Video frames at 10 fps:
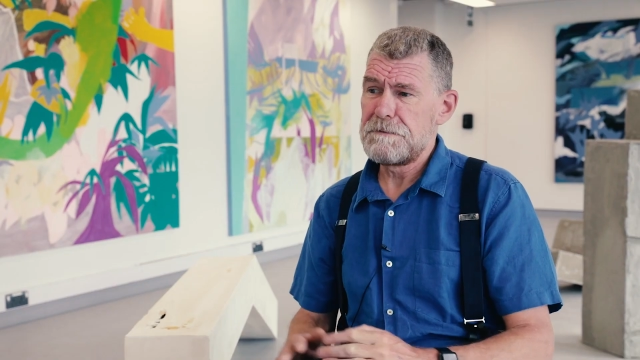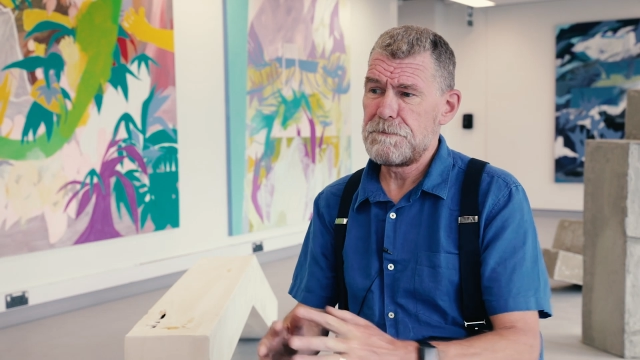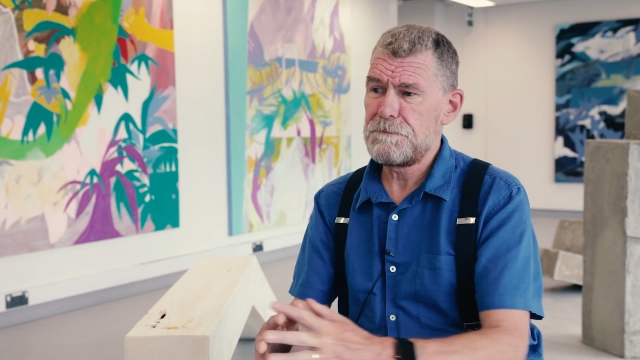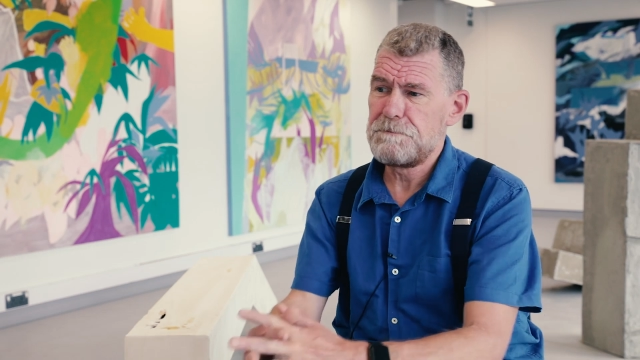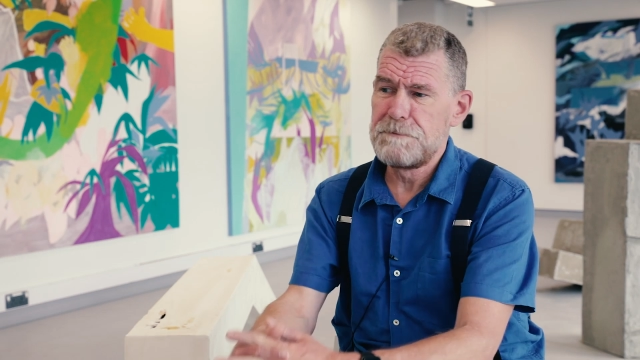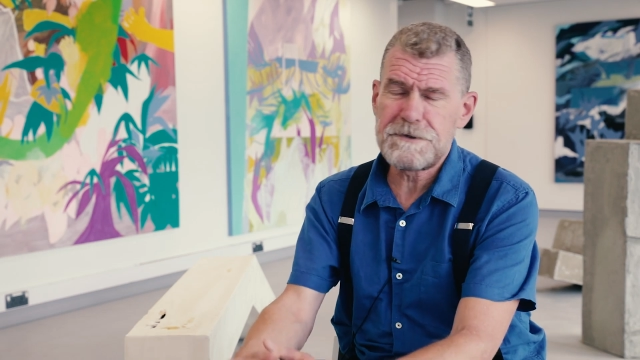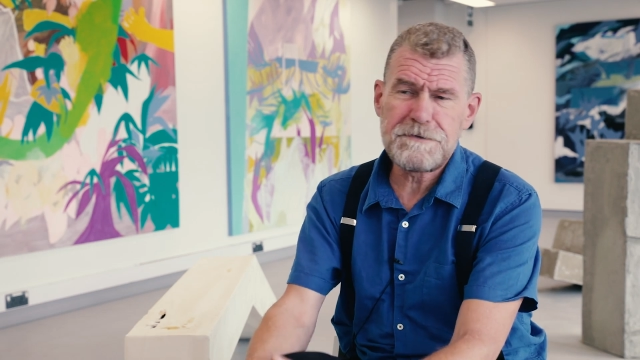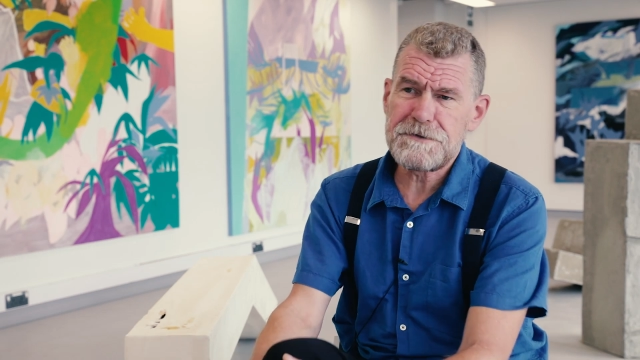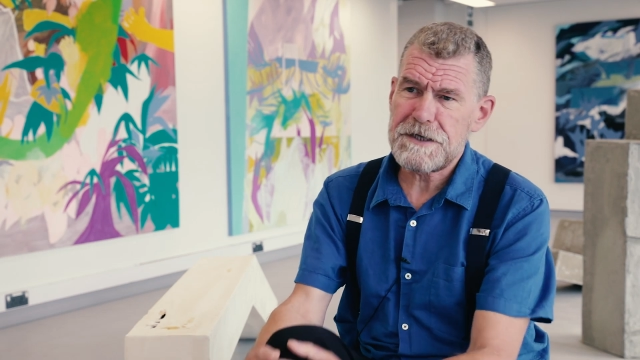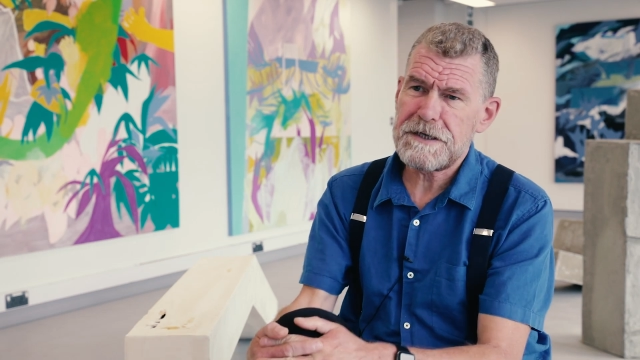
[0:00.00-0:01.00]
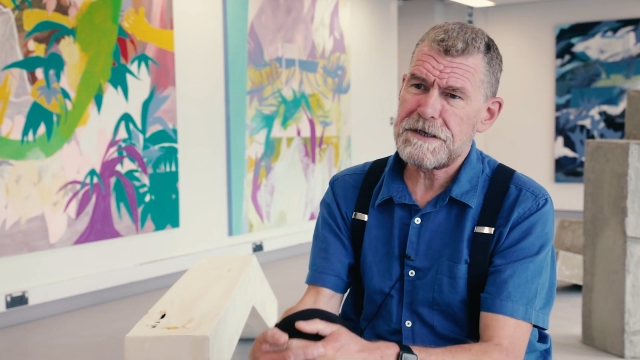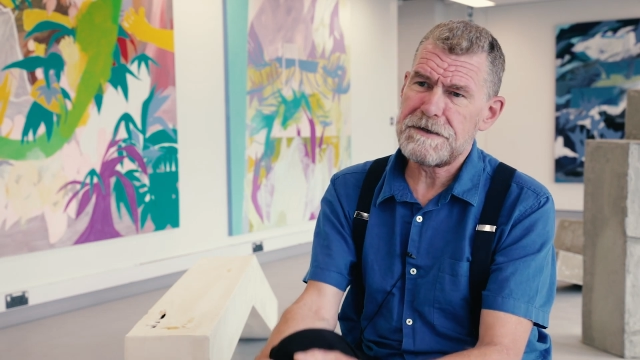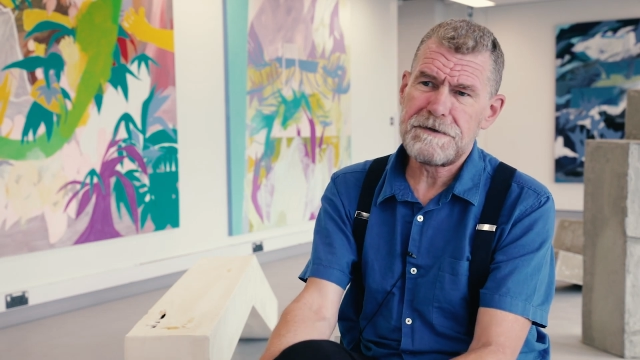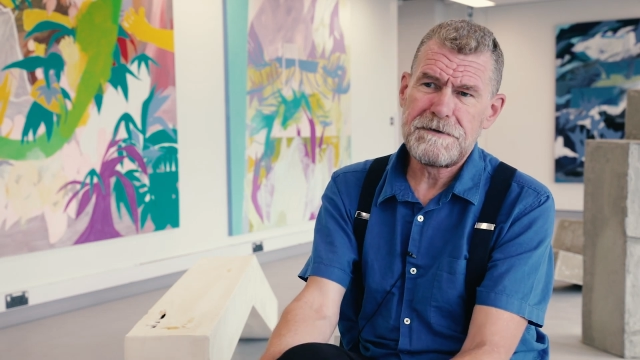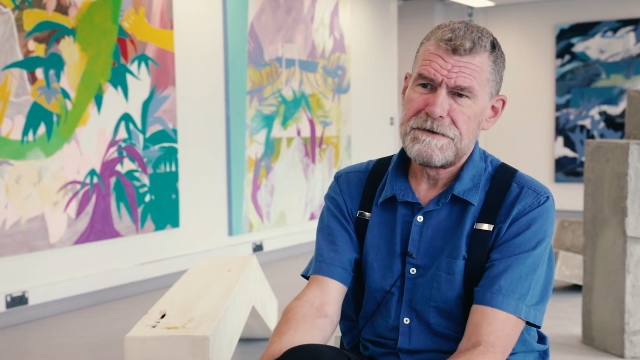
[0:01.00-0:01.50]
I must have
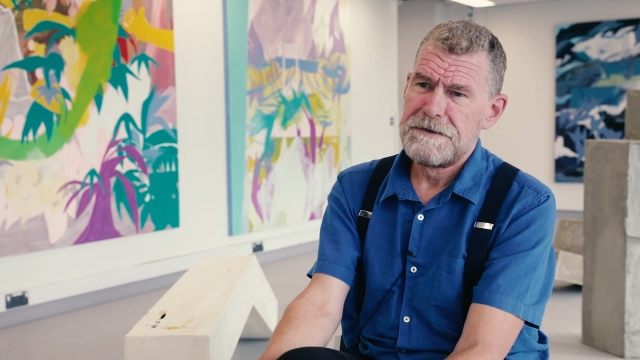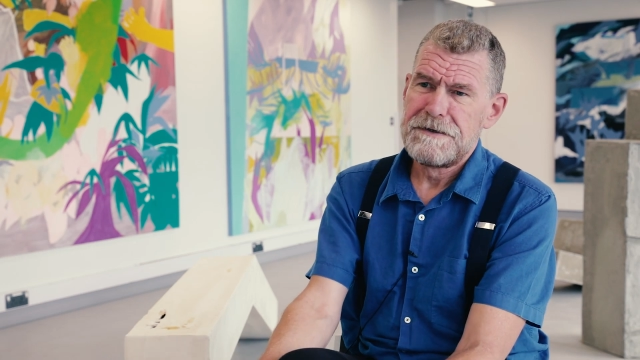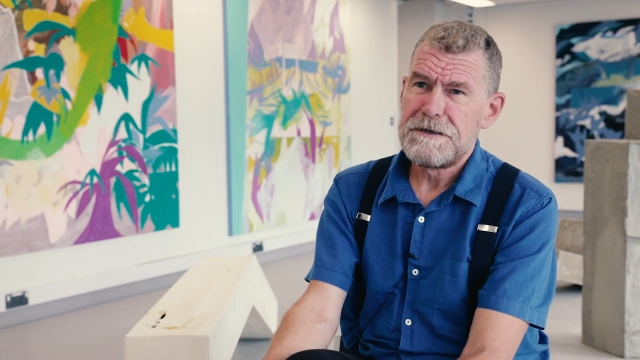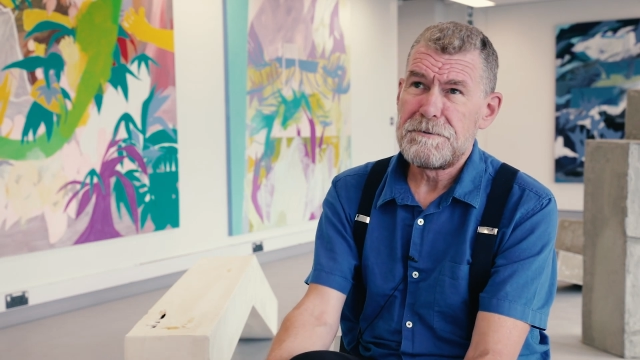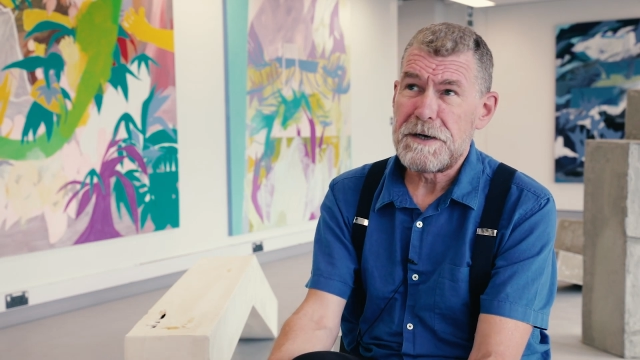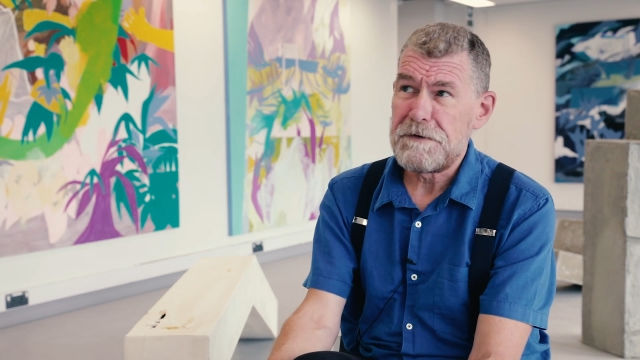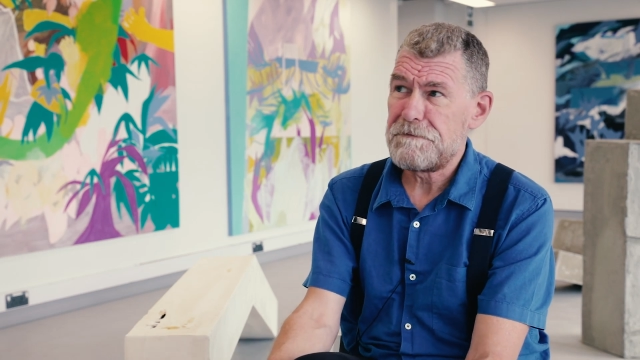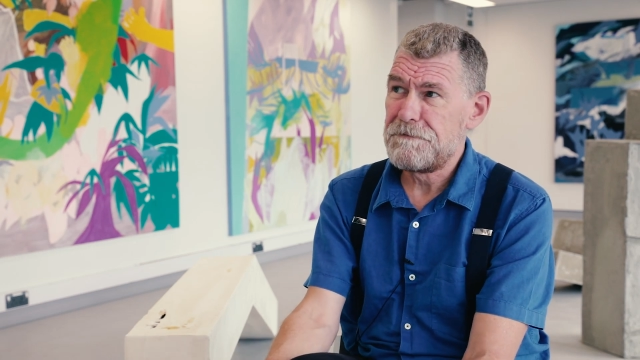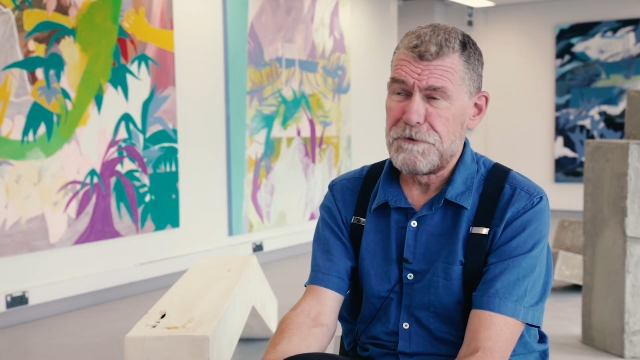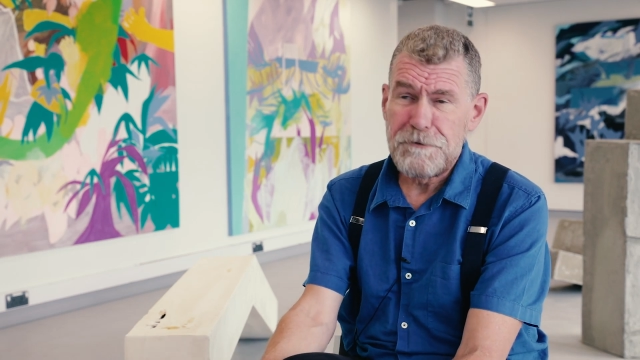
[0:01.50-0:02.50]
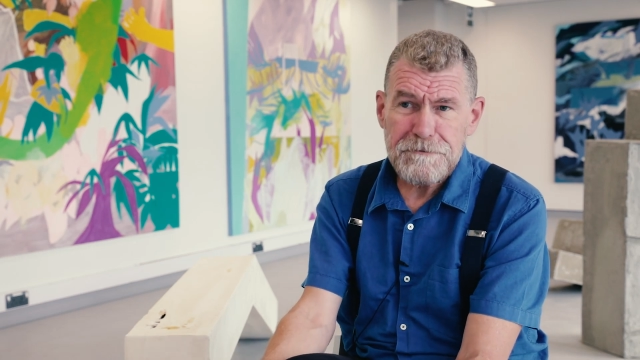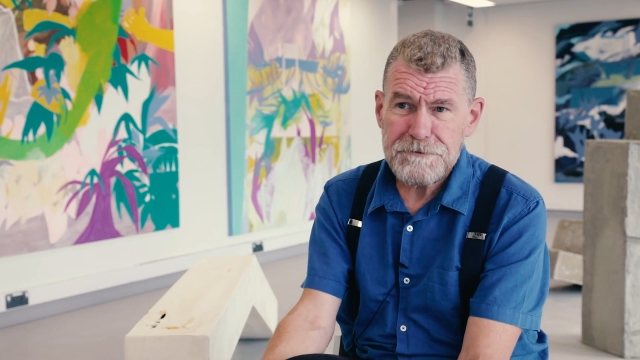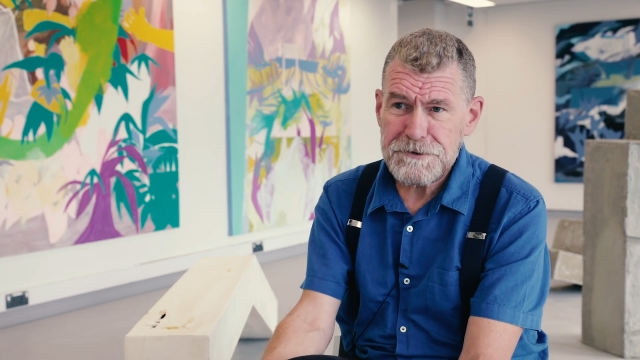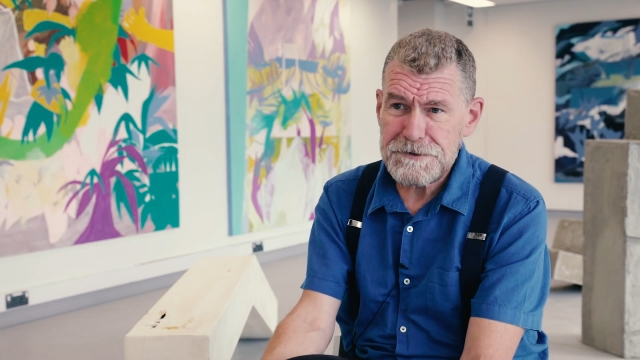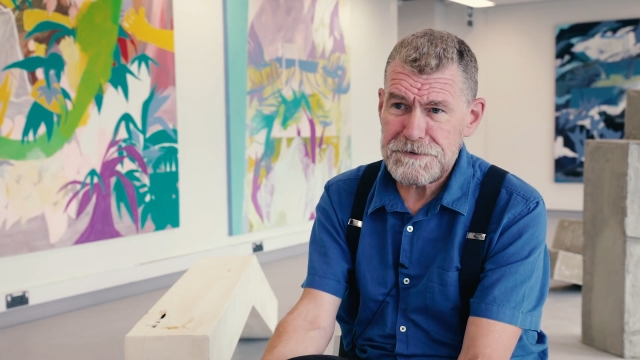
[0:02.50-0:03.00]
taken
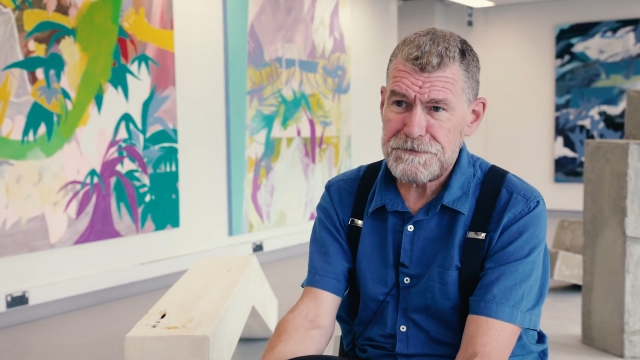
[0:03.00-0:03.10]
400